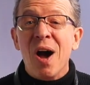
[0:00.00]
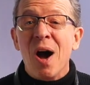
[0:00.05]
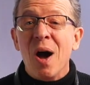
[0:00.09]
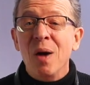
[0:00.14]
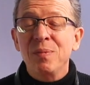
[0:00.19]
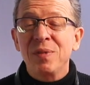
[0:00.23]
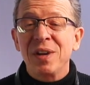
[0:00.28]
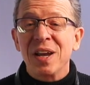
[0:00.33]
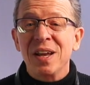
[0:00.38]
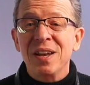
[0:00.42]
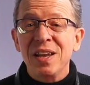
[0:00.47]

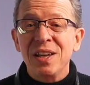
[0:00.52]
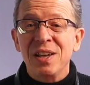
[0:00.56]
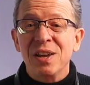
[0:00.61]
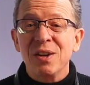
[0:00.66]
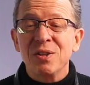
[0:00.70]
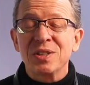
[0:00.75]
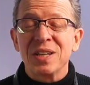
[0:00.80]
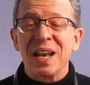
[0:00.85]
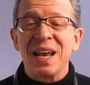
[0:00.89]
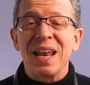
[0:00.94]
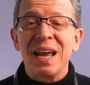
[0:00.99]
I'm going to
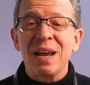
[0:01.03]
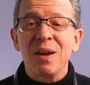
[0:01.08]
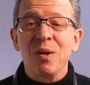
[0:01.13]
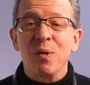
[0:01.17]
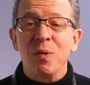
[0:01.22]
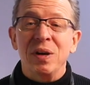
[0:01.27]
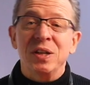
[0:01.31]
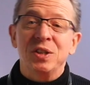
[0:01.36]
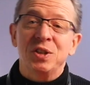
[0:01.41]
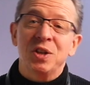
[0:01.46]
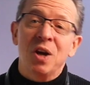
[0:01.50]
use
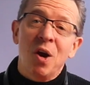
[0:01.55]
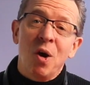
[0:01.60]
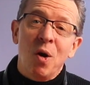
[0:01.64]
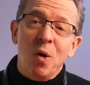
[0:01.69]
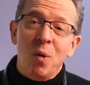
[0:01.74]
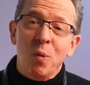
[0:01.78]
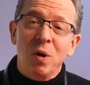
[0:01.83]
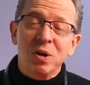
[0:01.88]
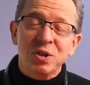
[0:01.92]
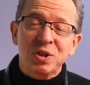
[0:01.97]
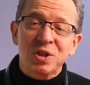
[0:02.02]
language.
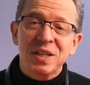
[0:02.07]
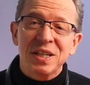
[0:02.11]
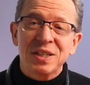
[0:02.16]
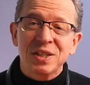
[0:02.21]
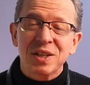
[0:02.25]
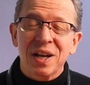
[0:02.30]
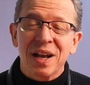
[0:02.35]
Watch this